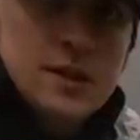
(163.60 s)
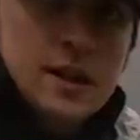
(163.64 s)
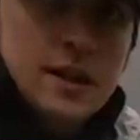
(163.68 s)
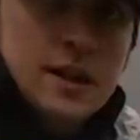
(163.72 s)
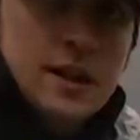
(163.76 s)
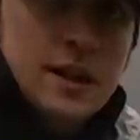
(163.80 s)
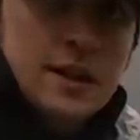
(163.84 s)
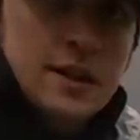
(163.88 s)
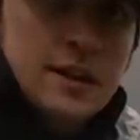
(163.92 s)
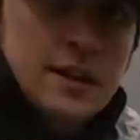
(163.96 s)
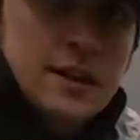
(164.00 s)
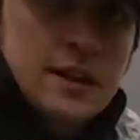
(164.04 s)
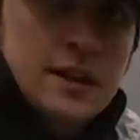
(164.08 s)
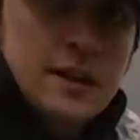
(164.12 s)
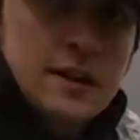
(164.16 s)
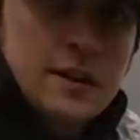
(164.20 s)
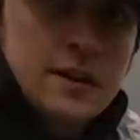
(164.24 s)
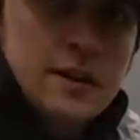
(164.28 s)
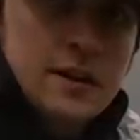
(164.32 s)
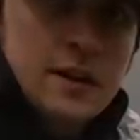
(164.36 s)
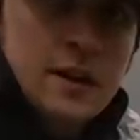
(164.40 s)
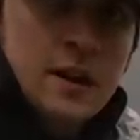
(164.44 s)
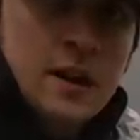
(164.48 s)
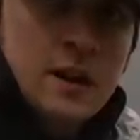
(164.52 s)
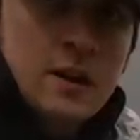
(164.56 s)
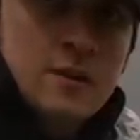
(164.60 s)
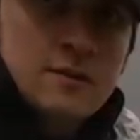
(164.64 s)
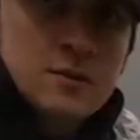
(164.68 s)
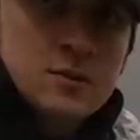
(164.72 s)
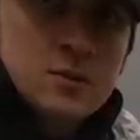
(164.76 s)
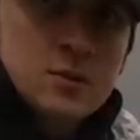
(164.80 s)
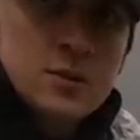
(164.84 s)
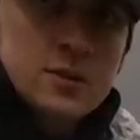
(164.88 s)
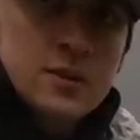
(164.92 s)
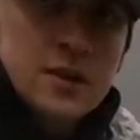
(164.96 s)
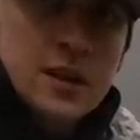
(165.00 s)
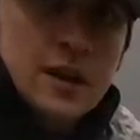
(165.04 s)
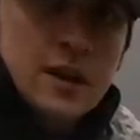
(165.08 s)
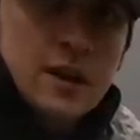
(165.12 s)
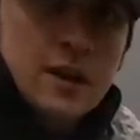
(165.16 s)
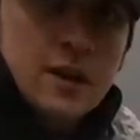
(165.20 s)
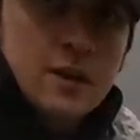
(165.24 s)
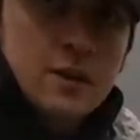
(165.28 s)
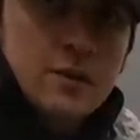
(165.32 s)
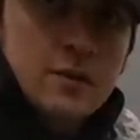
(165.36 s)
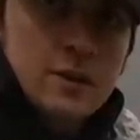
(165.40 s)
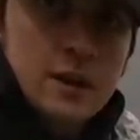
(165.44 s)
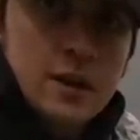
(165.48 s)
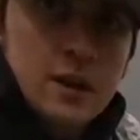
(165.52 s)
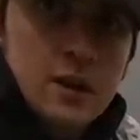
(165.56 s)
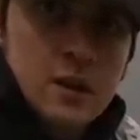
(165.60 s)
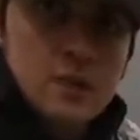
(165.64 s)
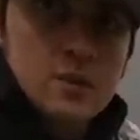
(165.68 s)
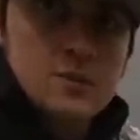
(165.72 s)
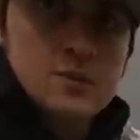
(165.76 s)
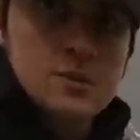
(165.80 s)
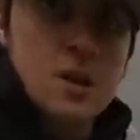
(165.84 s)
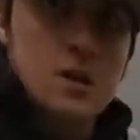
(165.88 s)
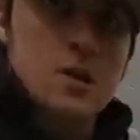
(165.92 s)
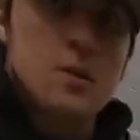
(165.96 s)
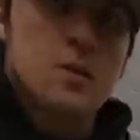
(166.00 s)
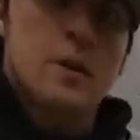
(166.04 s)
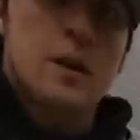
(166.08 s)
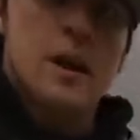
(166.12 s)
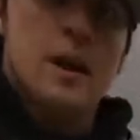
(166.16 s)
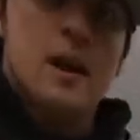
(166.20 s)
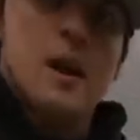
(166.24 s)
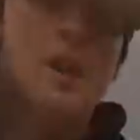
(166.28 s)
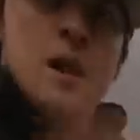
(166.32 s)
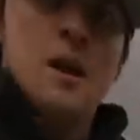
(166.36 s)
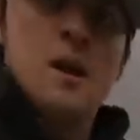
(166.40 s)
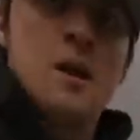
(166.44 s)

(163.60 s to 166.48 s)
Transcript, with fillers: I can get to here, squeeze kind of hard. We can close all the way.